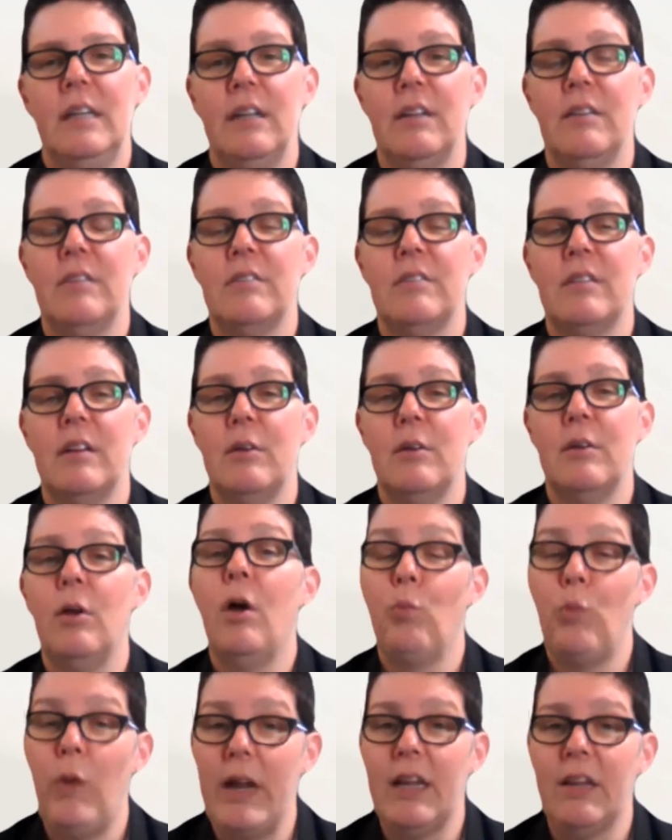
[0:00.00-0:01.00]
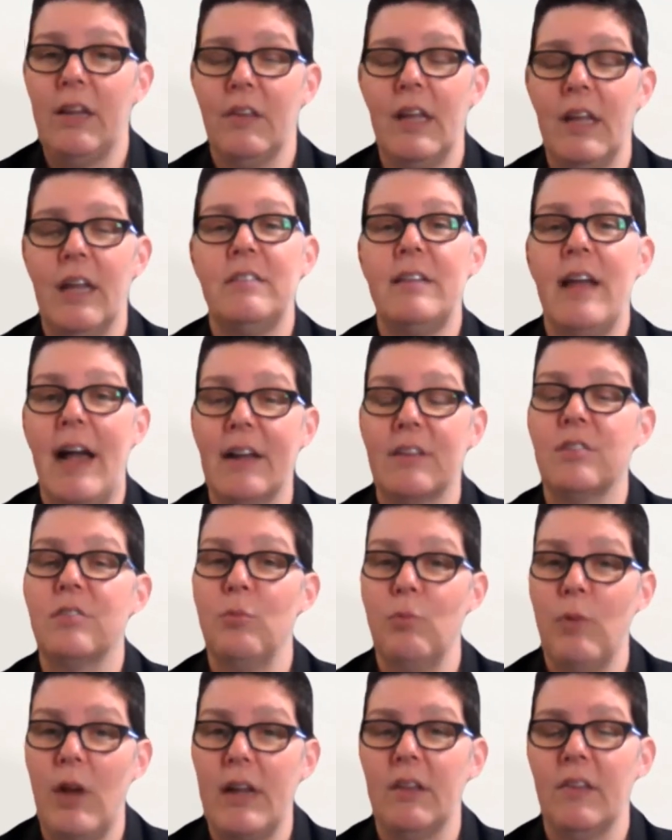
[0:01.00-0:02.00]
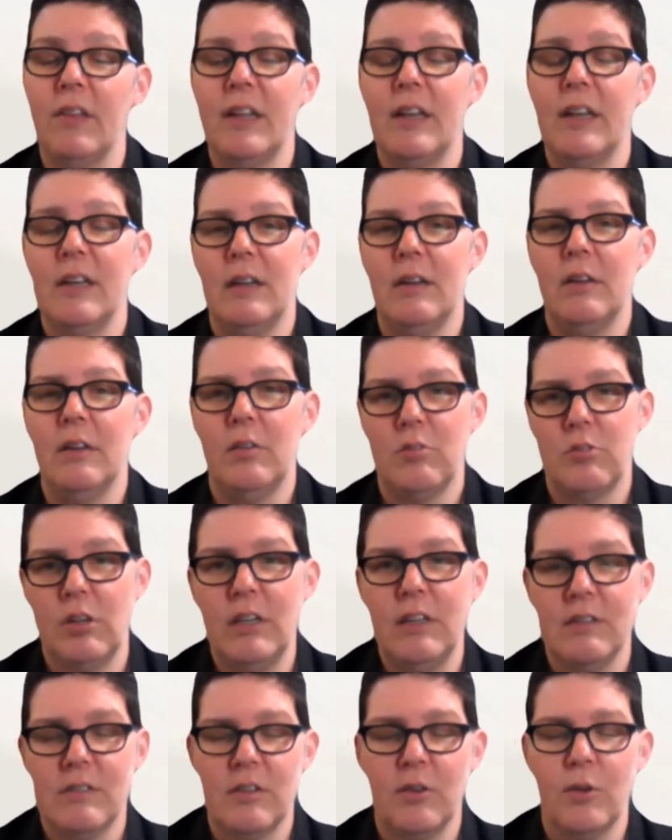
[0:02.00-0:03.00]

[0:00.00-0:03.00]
It is a taxed and regulated industry.